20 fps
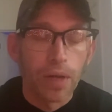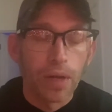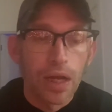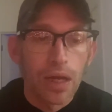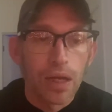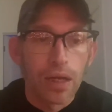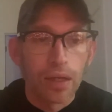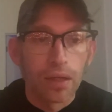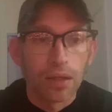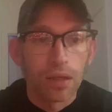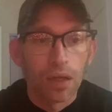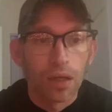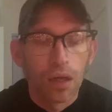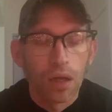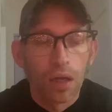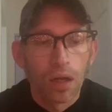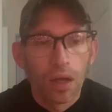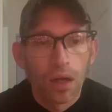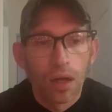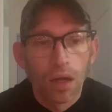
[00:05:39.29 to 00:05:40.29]
and
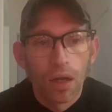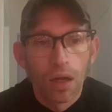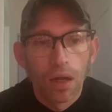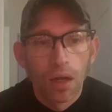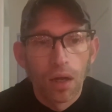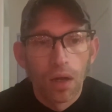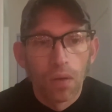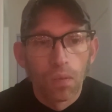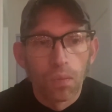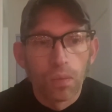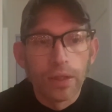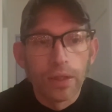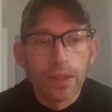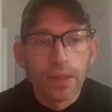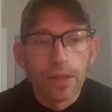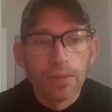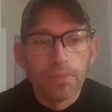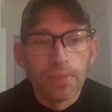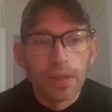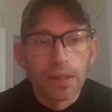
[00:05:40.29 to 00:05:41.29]
we
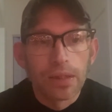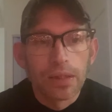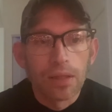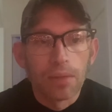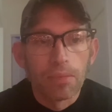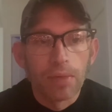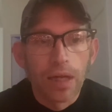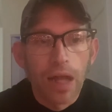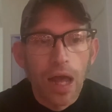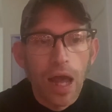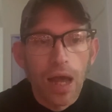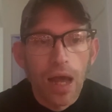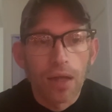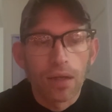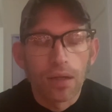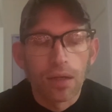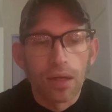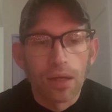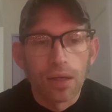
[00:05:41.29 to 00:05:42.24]
did miss some of that,